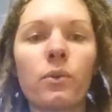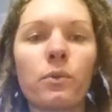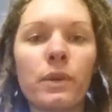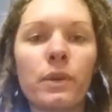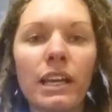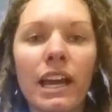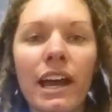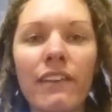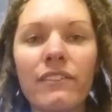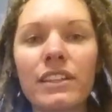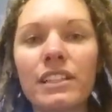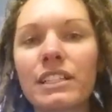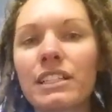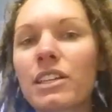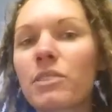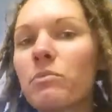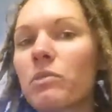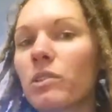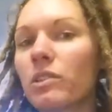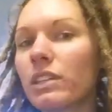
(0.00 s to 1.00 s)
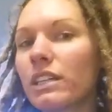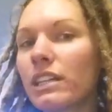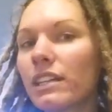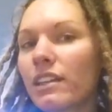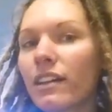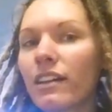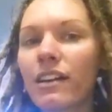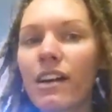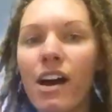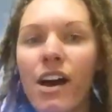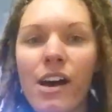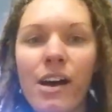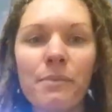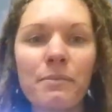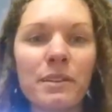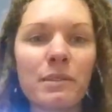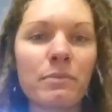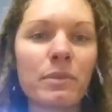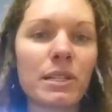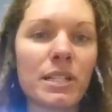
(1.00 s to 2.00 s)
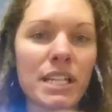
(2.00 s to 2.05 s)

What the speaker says: we have this communion, come and